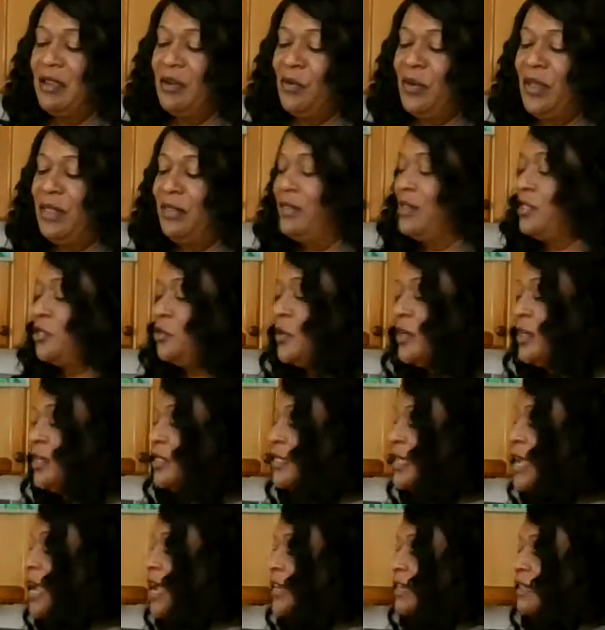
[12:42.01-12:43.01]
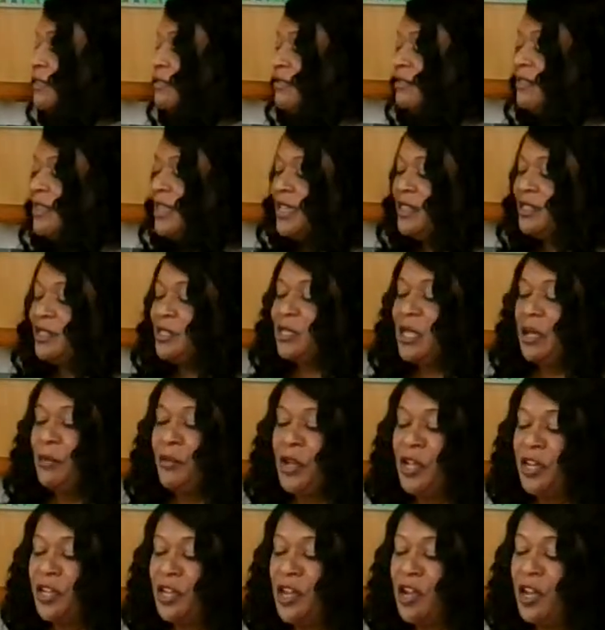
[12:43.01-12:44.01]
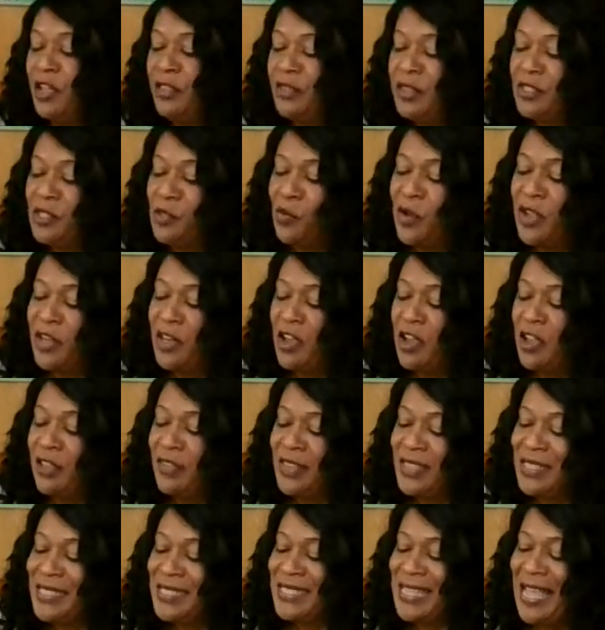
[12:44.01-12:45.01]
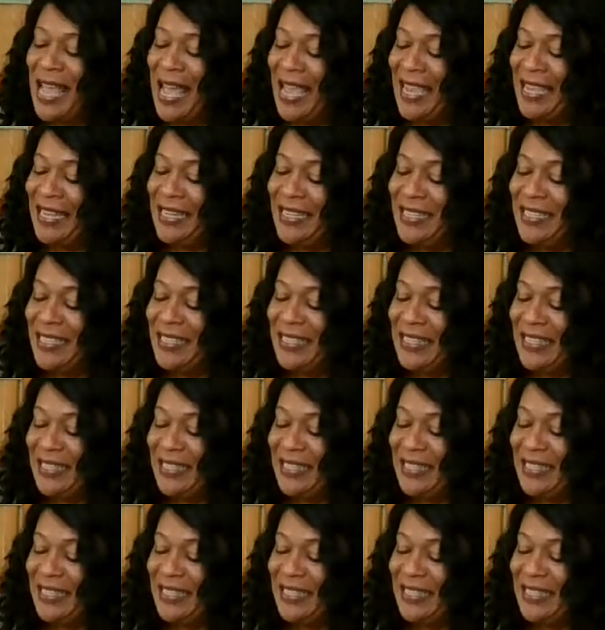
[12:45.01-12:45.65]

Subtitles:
Well, this one is kind of thin, so I'm going to cut this one on the side.